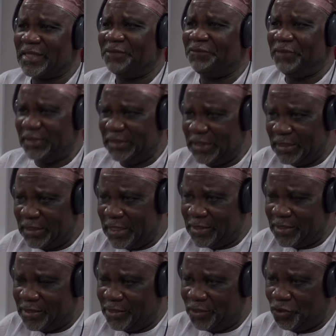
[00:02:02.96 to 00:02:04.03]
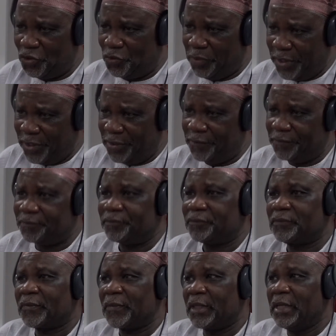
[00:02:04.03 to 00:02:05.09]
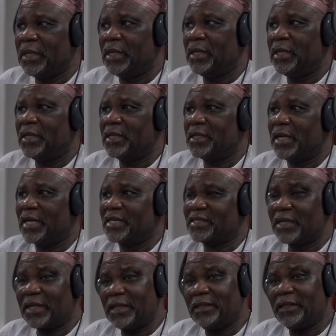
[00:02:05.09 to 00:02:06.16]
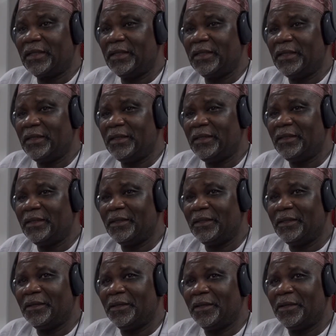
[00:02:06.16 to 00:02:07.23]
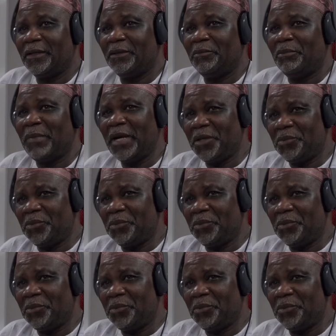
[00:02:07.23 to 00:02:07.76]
efficient as it should be. Secondly, my